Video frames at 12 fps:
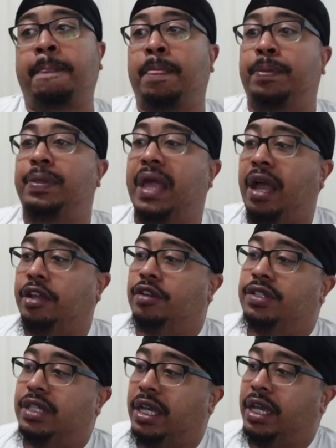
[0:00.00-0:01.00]
now you're
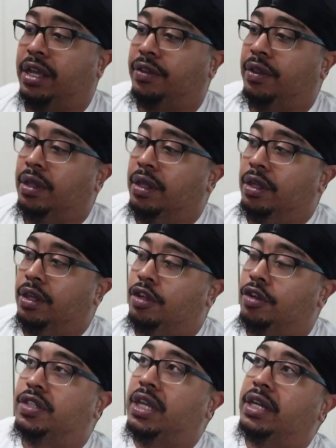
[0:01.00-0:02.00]
saying you're
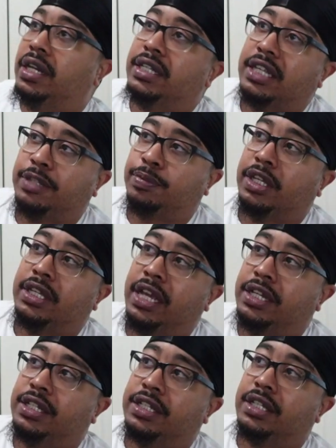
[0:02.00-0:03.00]
setting these
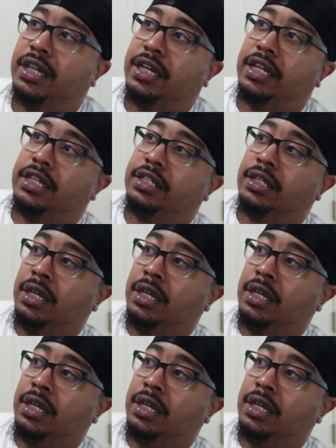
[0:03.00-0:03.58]
expectations and these